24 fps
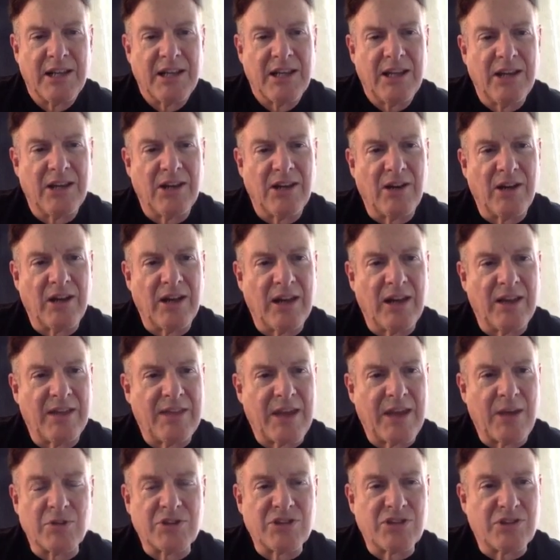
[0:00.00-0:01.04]

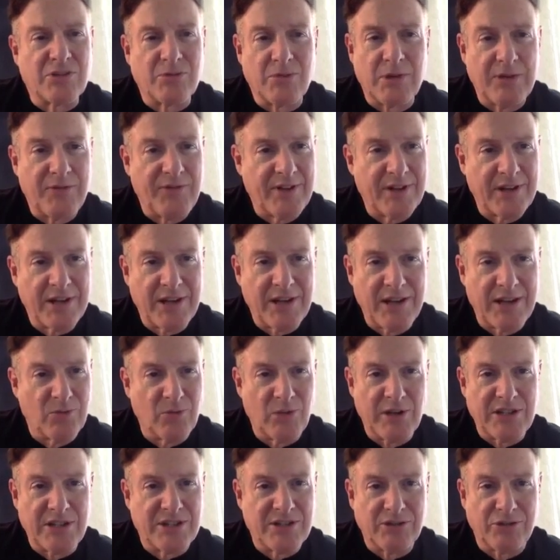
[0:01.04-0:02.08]
that was terrific, and
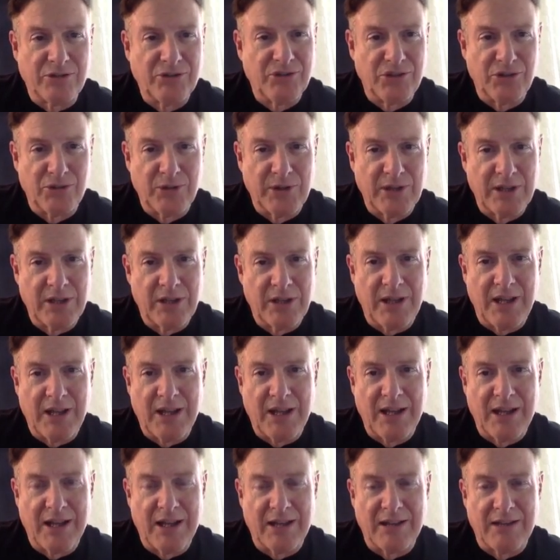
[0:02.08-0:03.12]
we still do it.
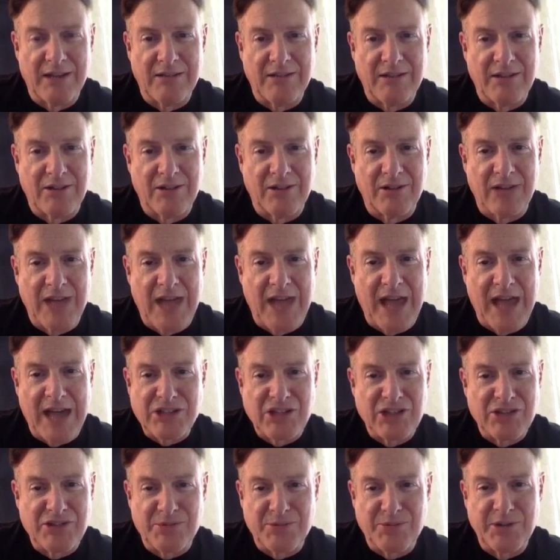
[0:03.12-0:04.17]
And cash
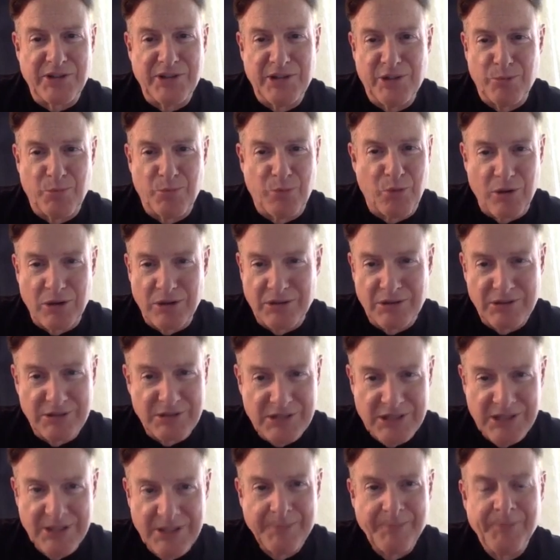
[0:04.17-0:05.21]
is really important
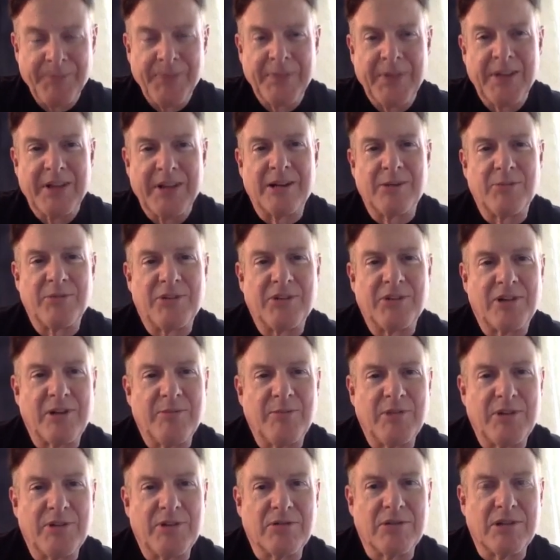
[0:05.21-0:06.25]
to
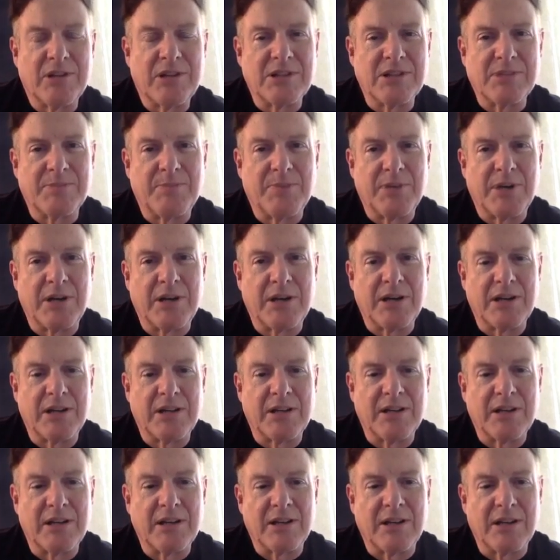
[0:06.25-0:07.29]
communities, but
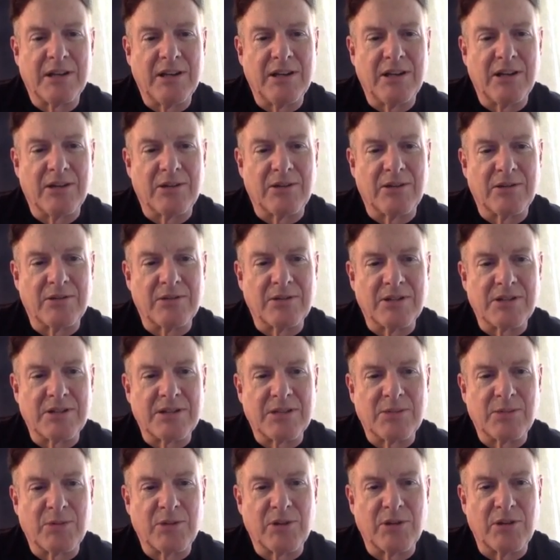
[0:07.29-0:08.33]

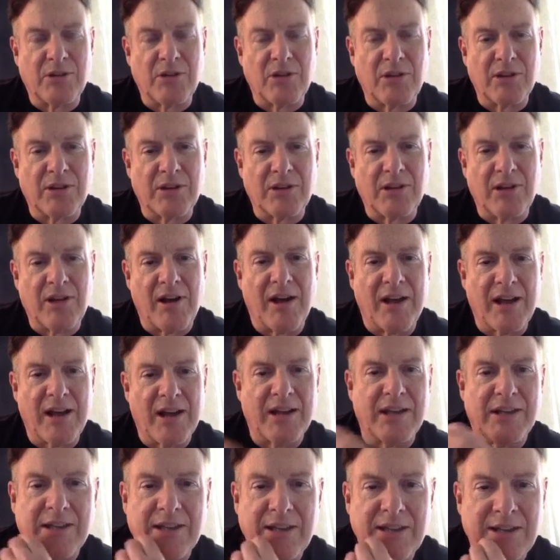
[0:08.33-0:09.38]
somewhere along the
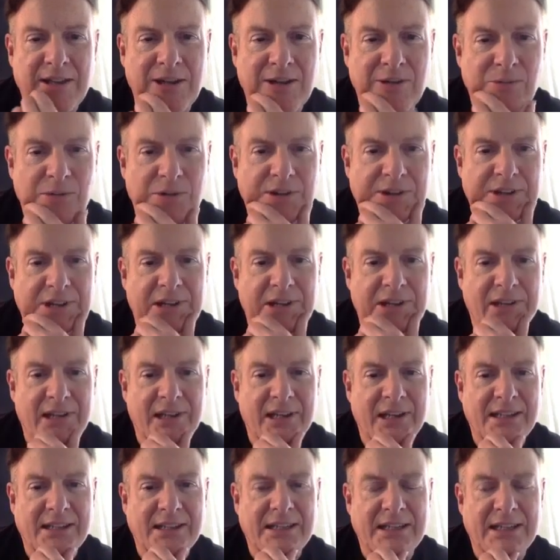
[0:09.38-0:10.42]
line, really in the
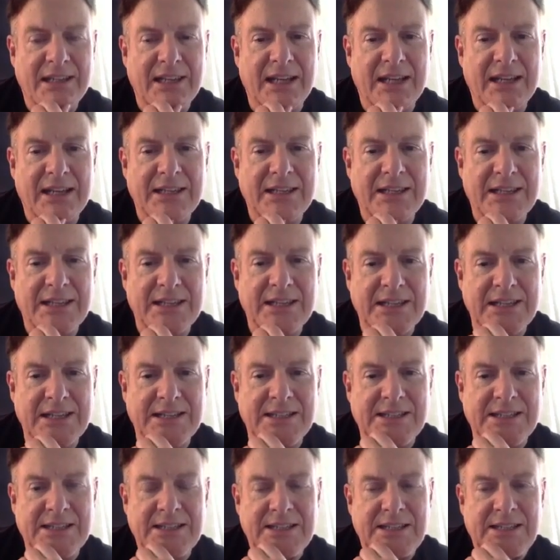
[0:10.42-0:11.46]

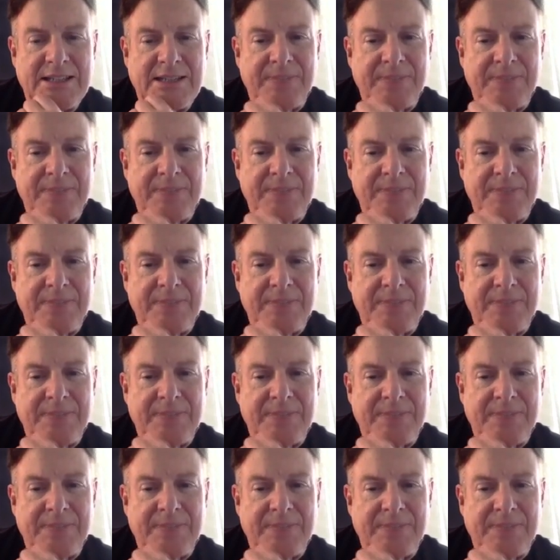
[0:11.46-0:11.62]
1990s,